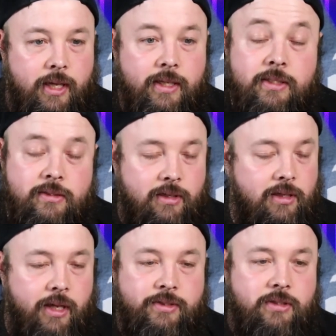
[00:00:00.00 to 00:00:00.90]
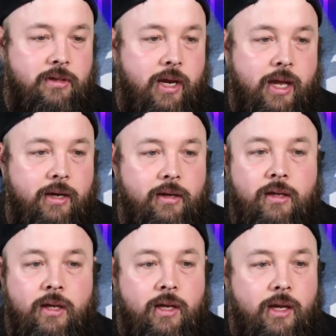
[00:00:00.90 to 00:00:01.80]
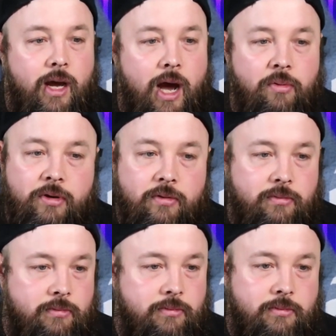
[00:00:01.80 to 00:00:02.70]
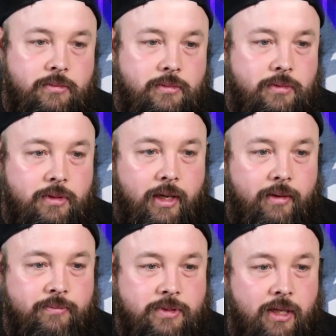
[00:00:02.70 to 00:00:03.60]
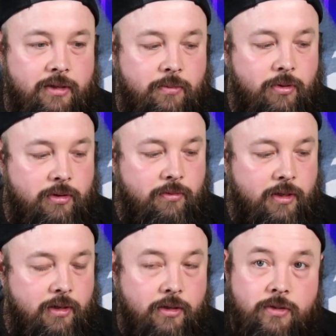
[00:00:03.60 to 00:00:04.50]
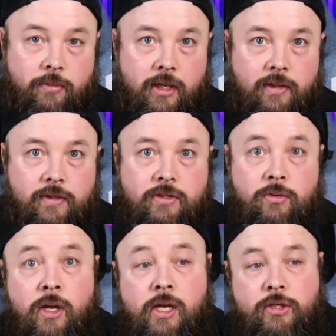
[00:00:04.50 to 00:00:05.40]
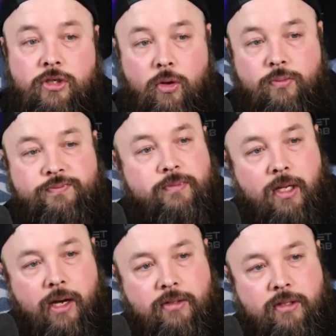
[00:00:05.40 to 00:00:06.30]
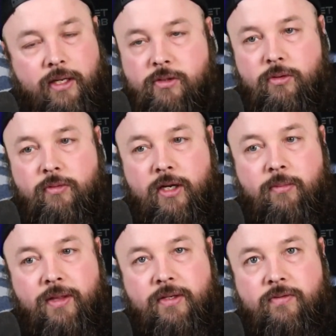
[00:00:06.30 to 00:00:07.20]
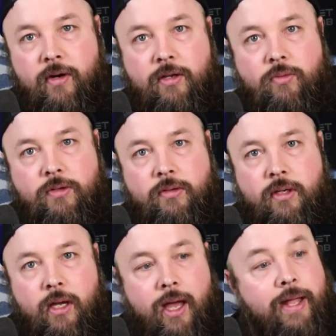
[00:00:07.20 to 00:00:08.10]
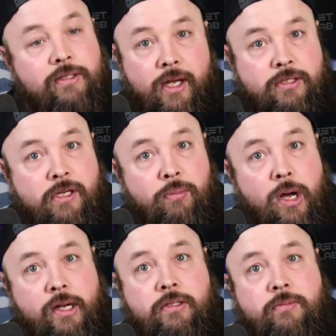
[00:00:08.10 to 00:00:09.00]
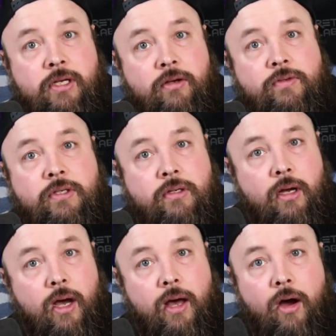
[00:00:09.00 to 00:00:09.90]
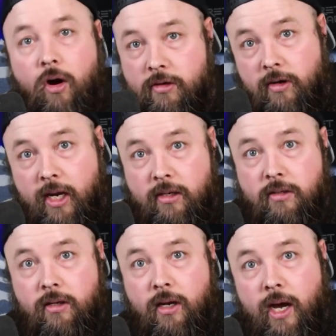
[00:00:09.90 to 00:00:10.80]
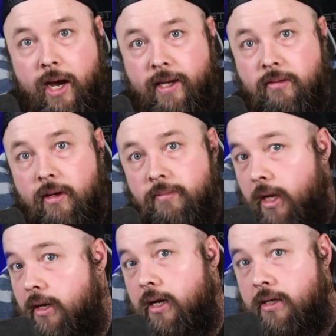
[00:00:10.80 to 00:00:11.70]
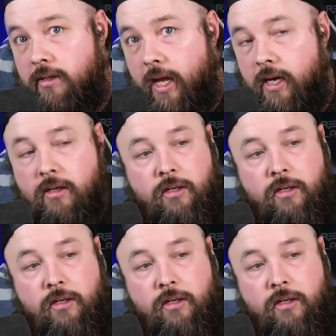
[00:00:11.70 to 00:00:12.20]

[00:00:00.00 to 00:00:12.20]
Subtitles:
This is a cluster, and I wouldn't sound like a broken record now, so I'm going to end this soon. So I just want to recommend this for anyone. NZXT products themselves are great. I'm not knocking that.